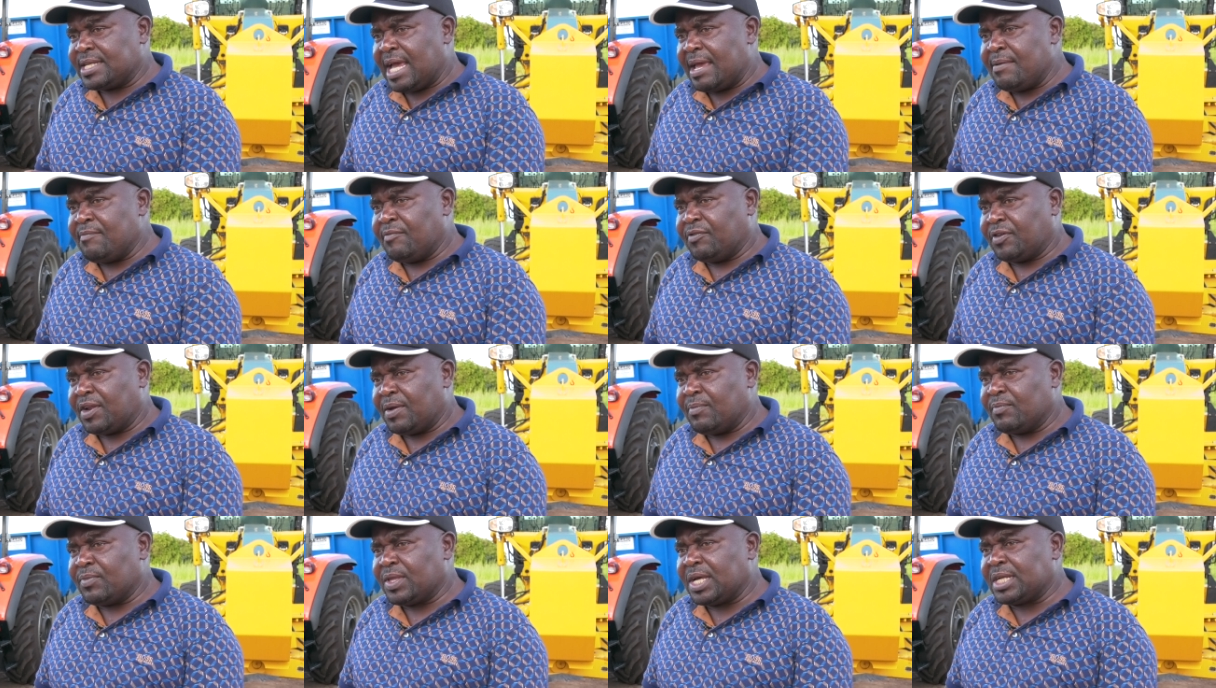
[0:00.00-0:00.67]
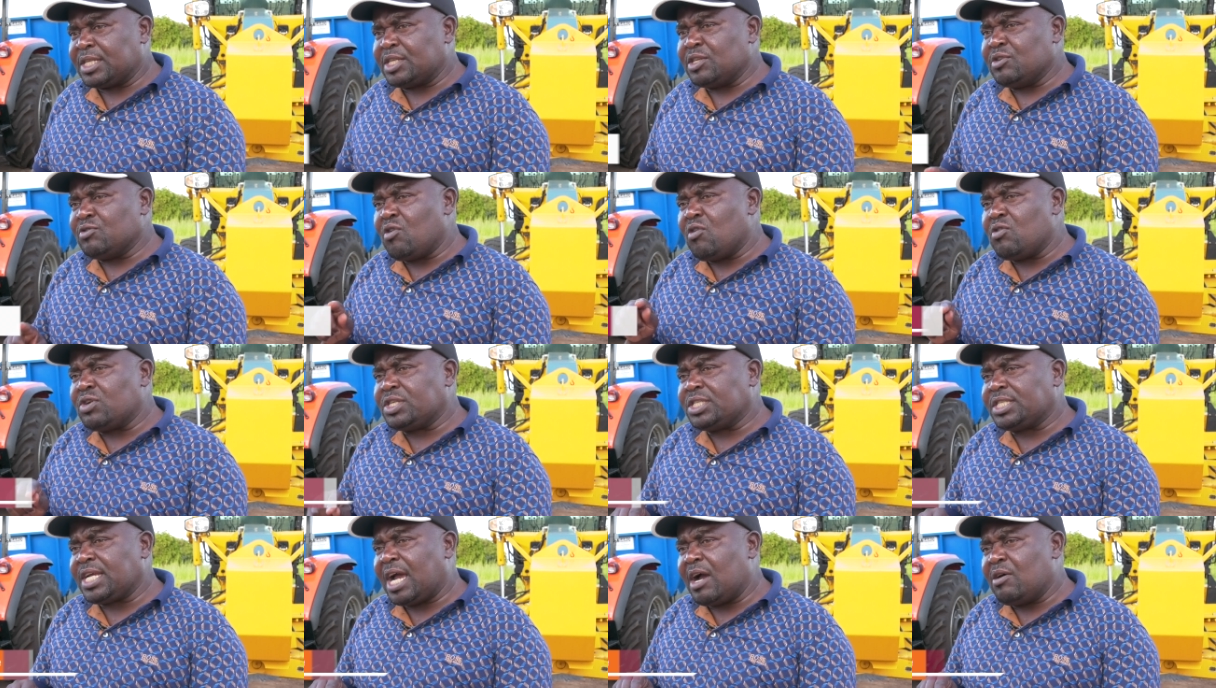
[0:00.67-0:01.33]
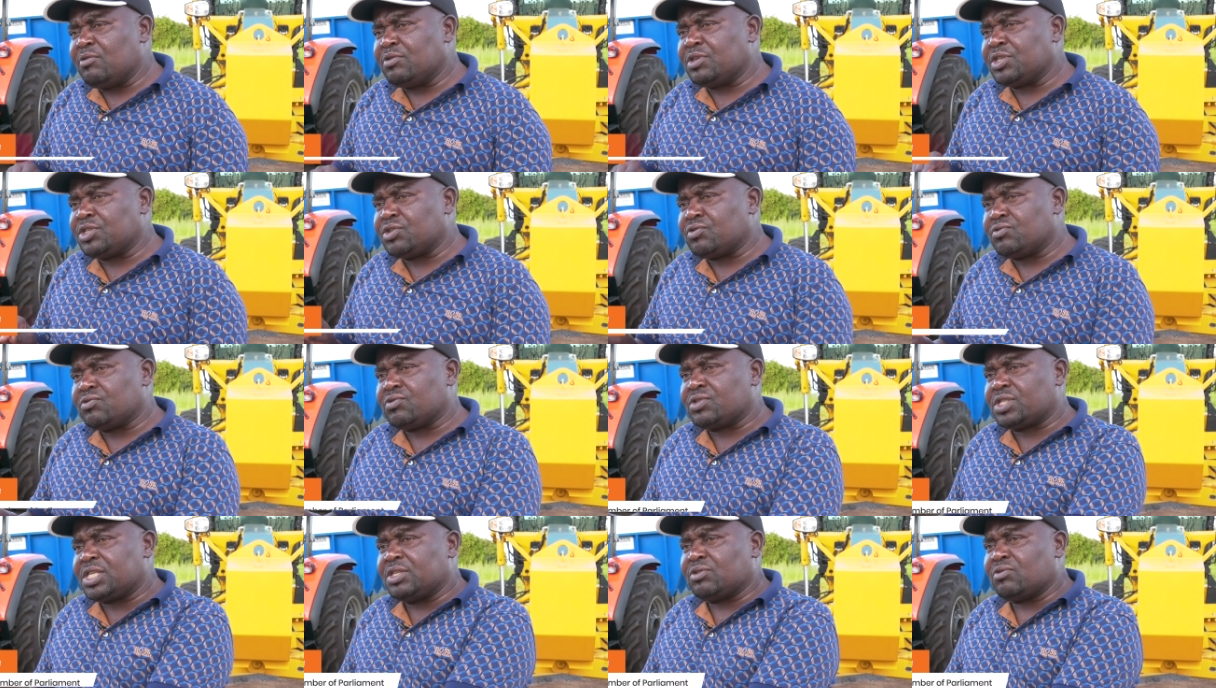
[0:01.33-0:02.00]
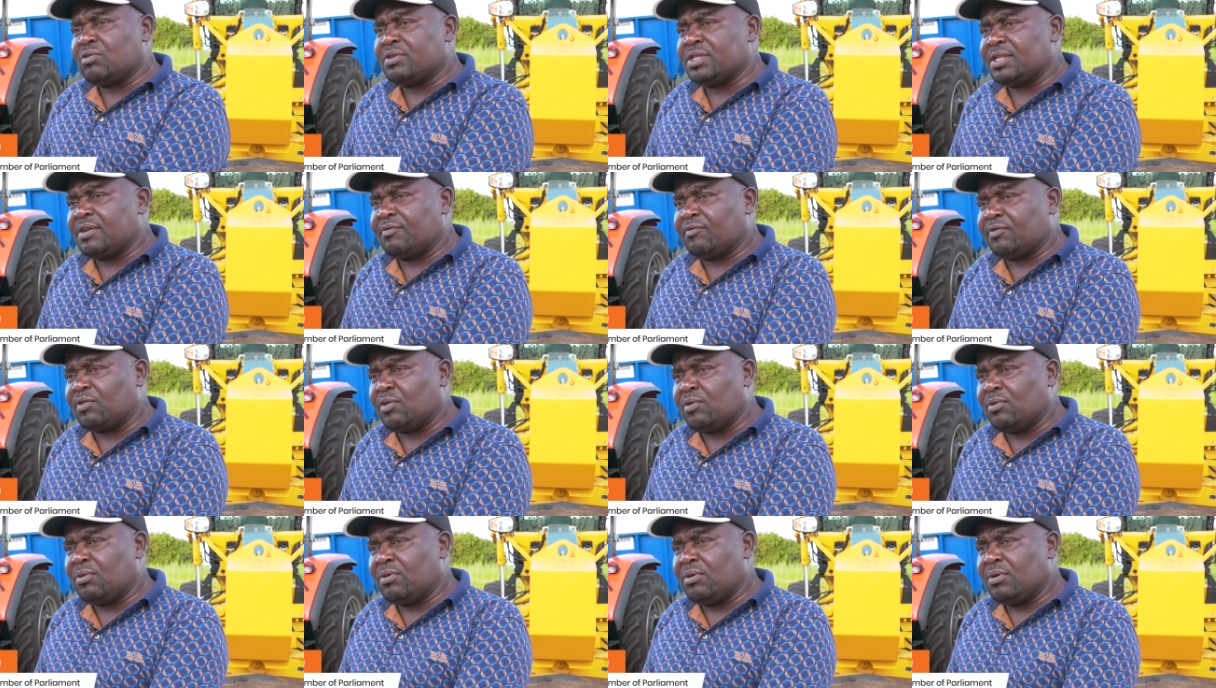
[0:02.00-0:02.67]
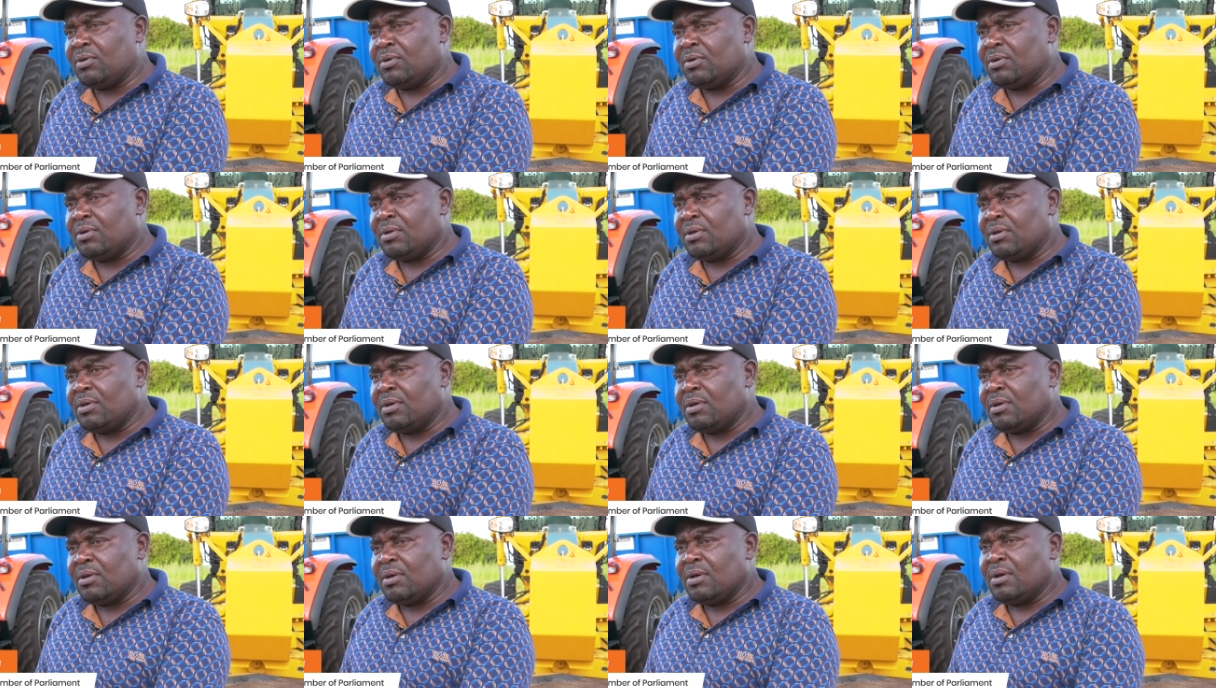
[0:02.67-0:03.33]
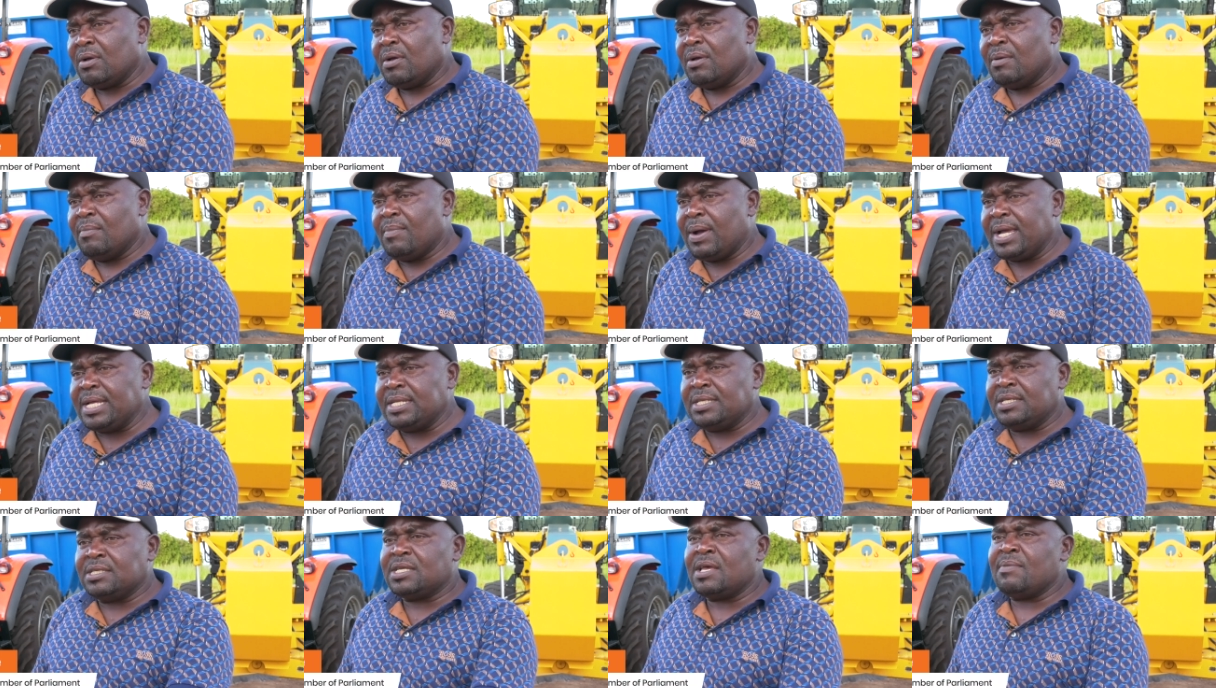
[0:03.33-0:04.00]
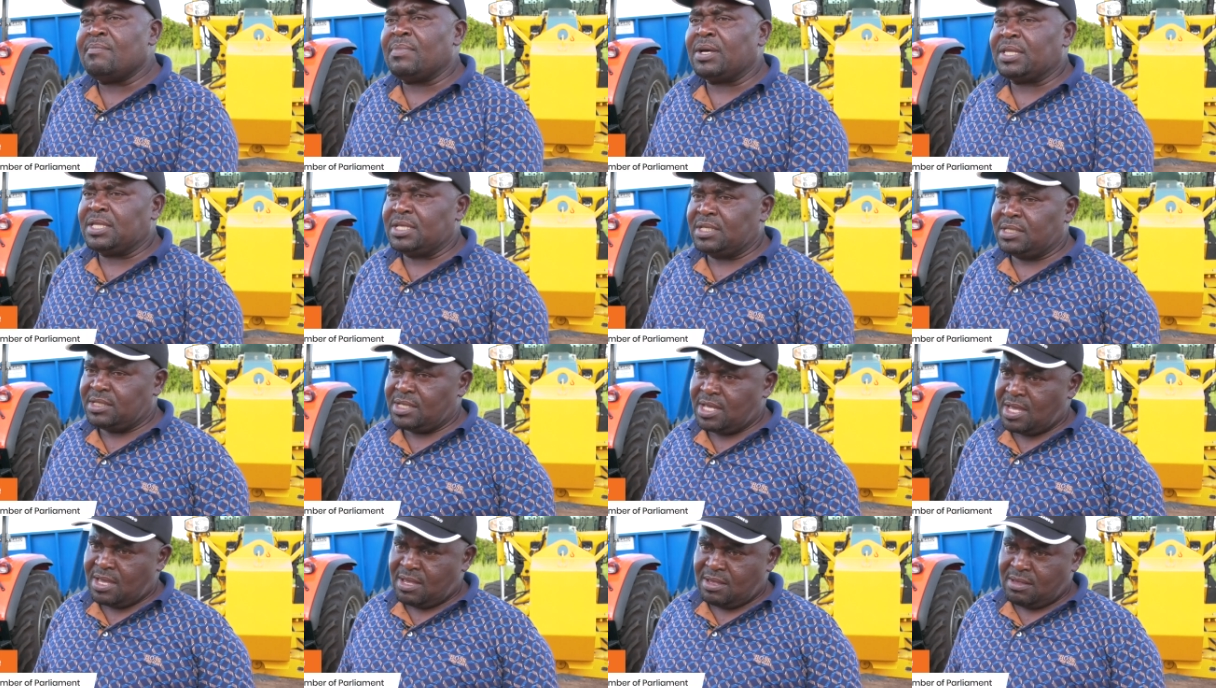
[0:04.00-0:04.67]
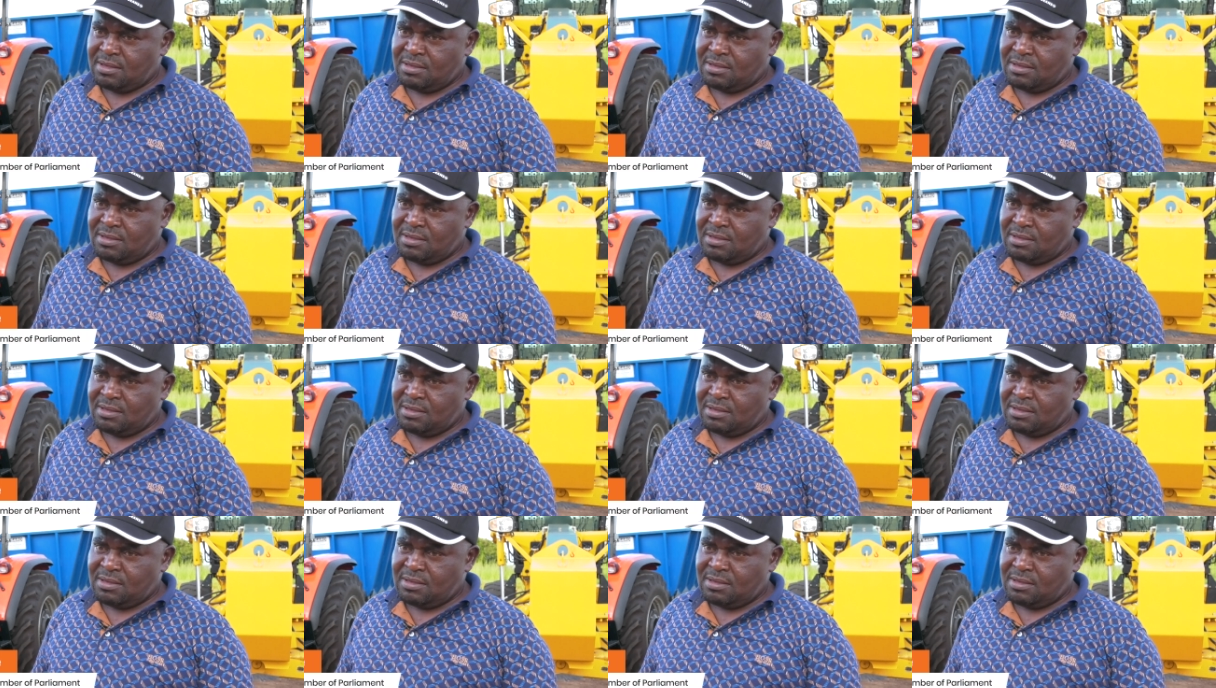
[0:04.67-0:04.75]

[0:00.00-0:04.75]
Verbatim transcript: time frame, that no child should sit on the floor by December this year.